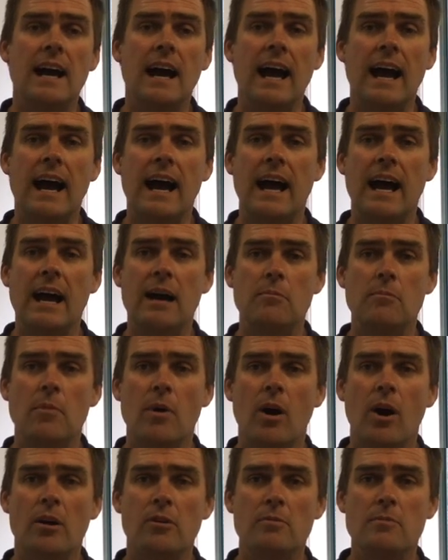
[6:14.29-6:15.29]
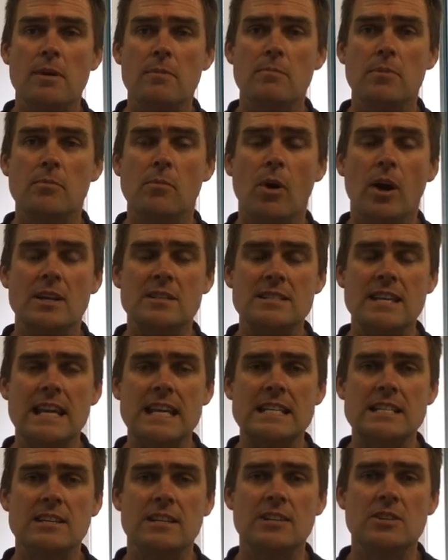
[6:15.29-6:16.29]
I remember my
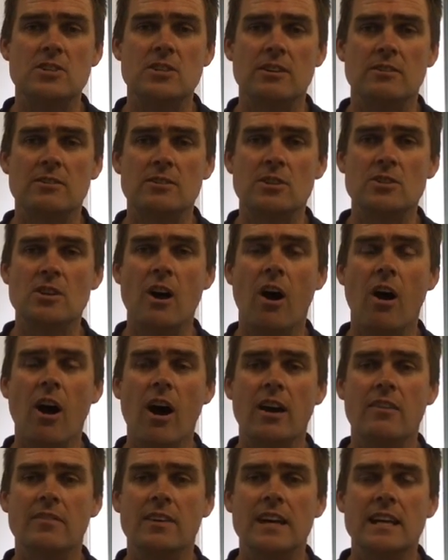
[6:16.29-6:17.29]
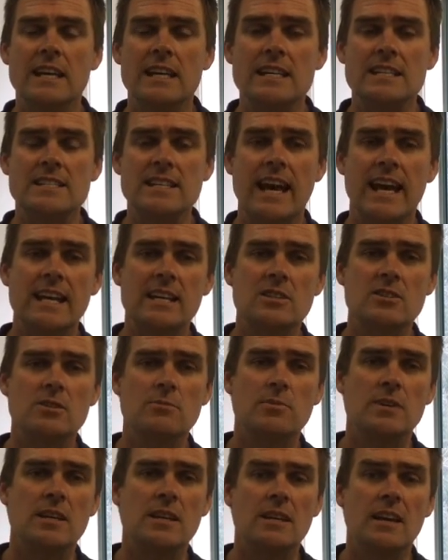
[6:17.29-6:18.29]
tech teacher at the time saying
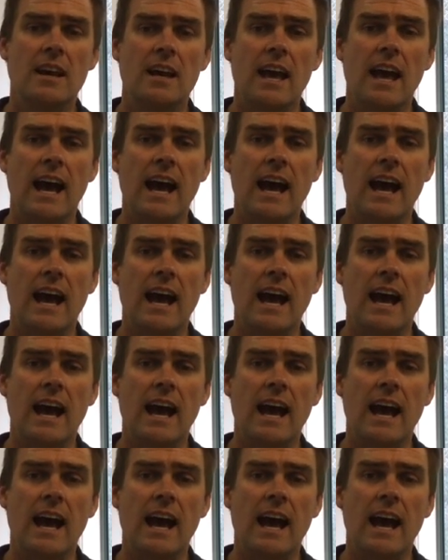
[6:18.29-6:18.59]
to me,